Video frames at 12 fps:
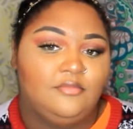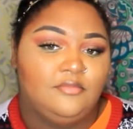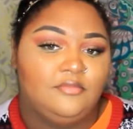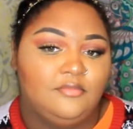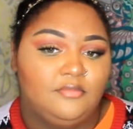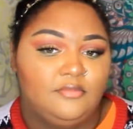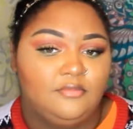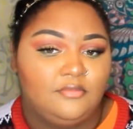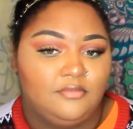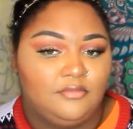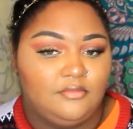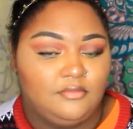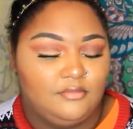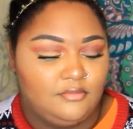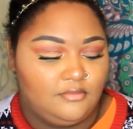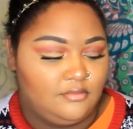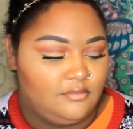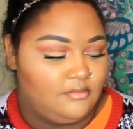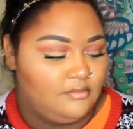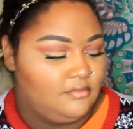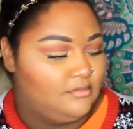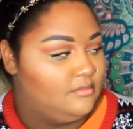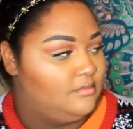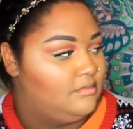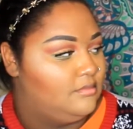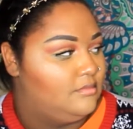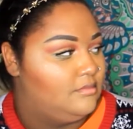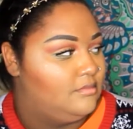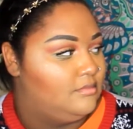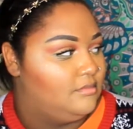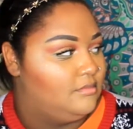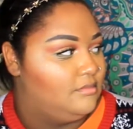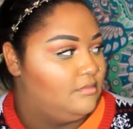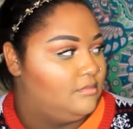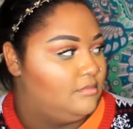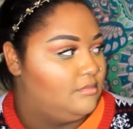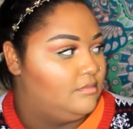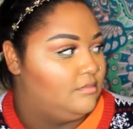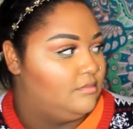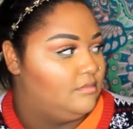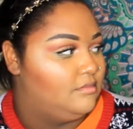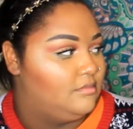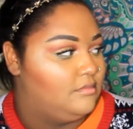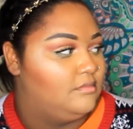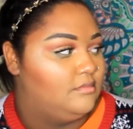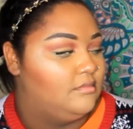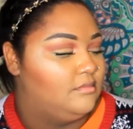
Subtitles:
(silent)